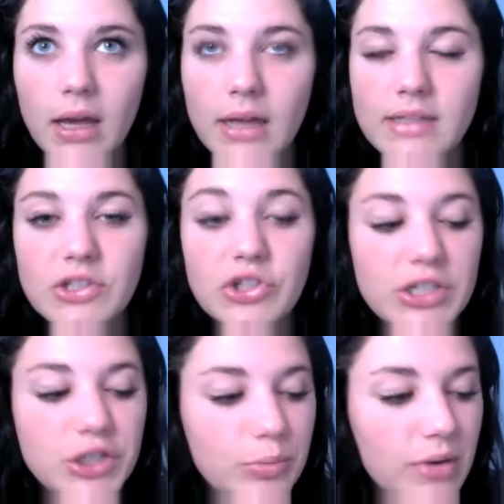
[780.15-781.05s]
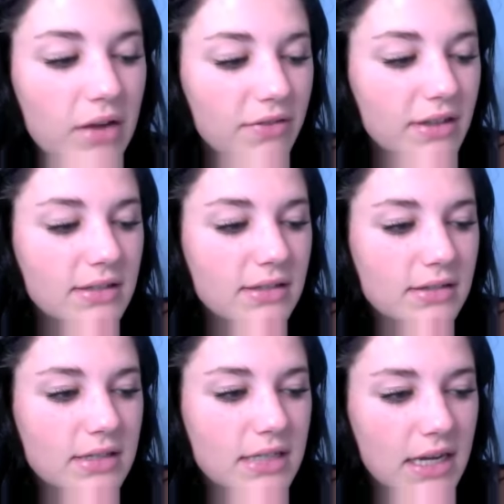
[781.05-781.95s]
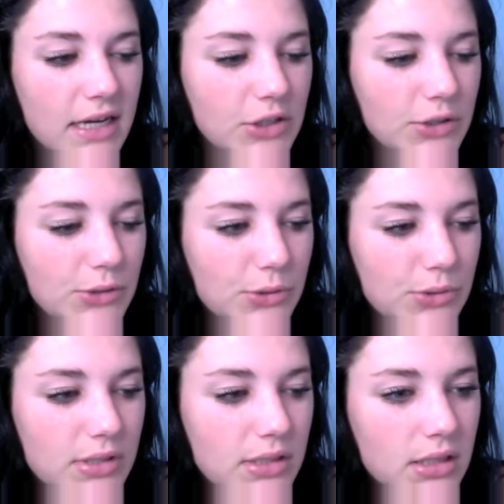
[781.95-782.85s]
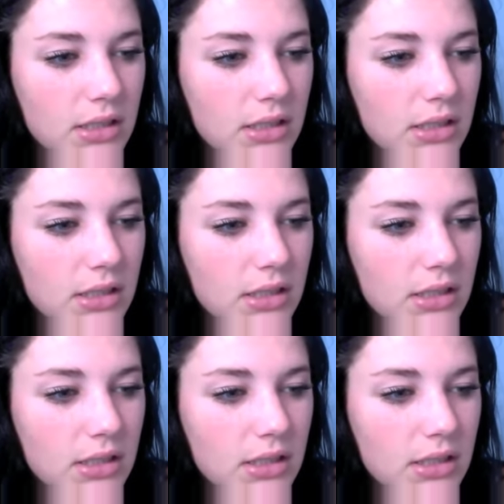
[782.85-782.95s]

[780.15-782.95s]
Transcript: It's just your preference. Today I used